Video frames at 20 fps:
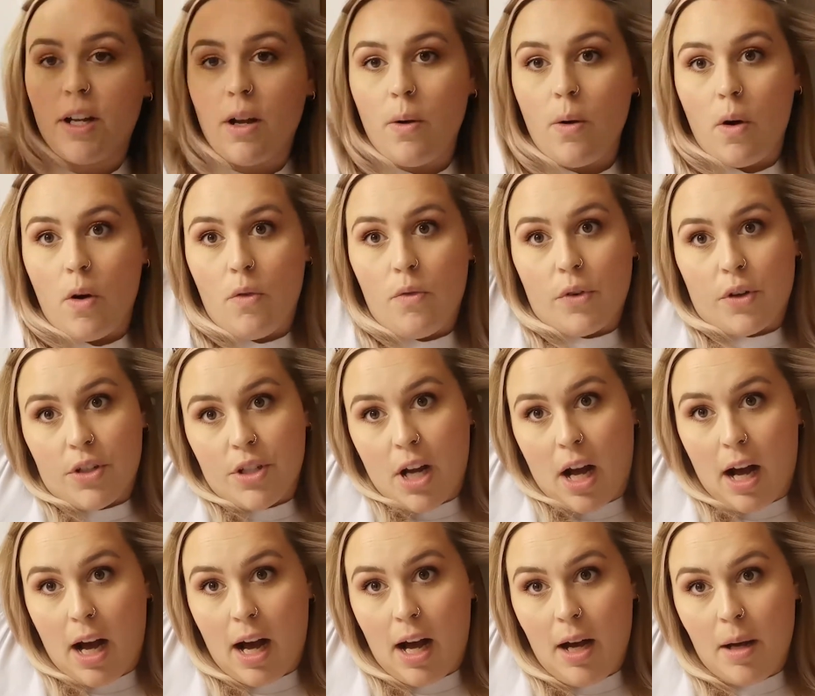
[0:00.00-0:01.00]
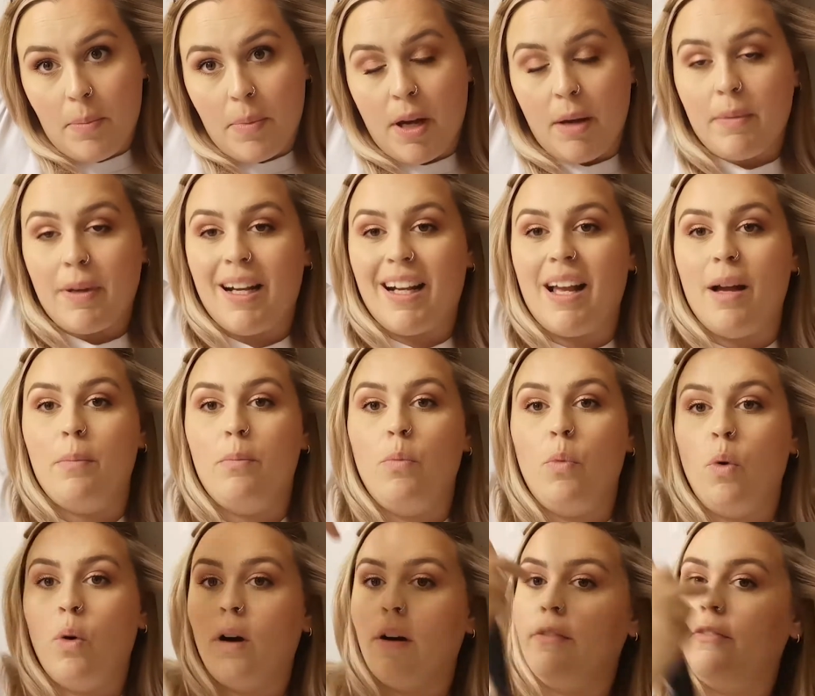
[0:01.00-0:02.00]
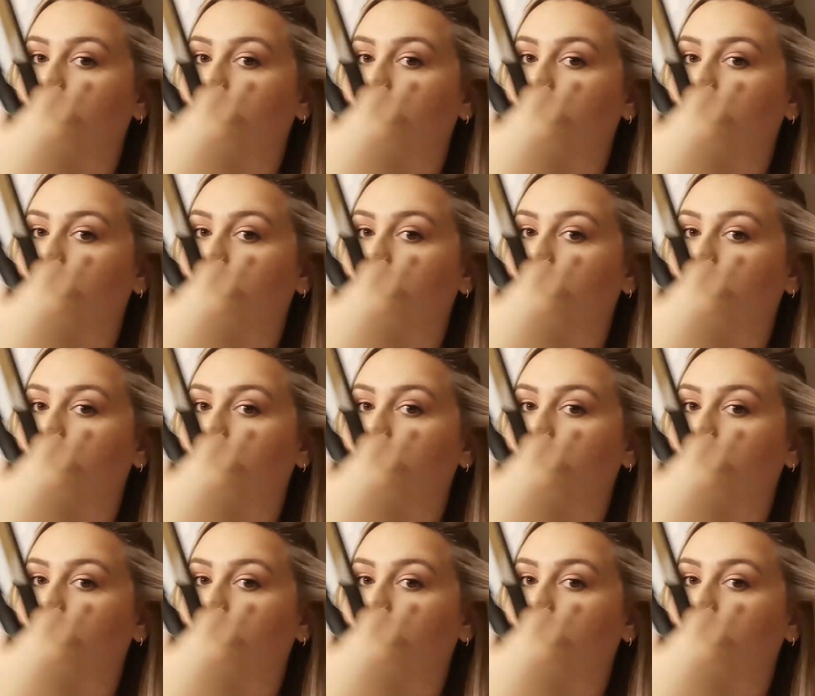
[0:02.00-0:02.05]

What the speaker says: go over top, I'm going to get more